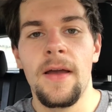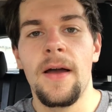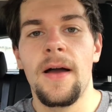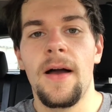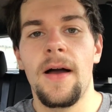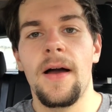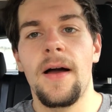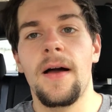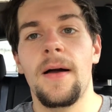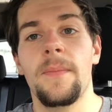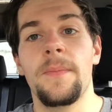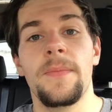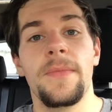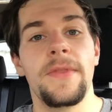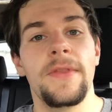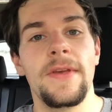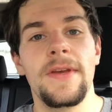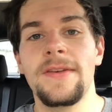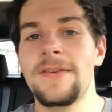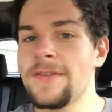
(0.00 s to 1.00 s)

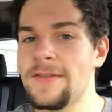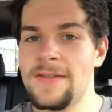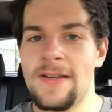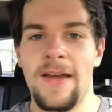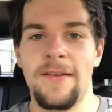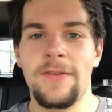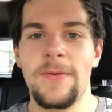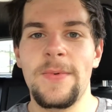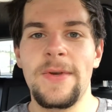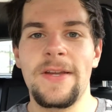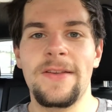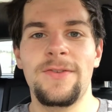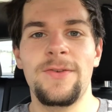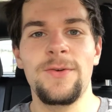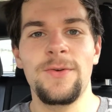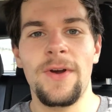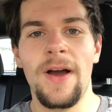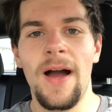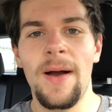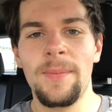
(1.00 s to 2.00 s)
It doesn't have to be too
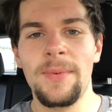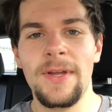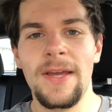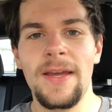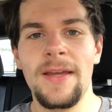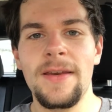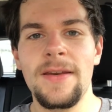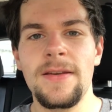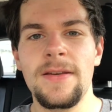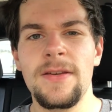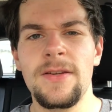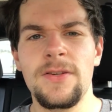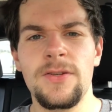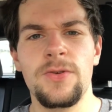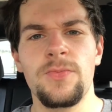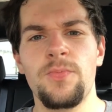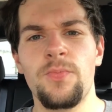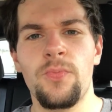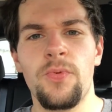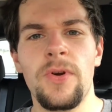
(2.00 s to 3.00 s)
complicated,
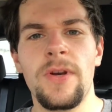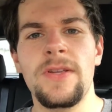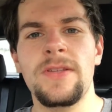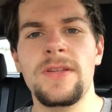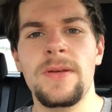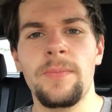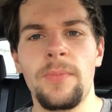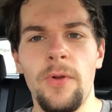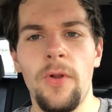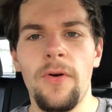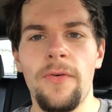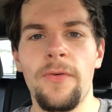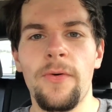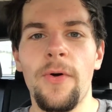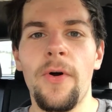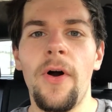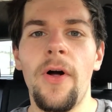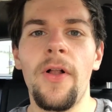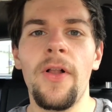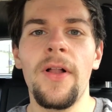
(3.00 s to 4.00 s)
pretty simple
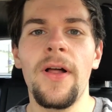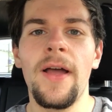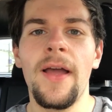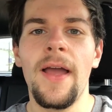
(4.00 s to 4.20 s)
overall,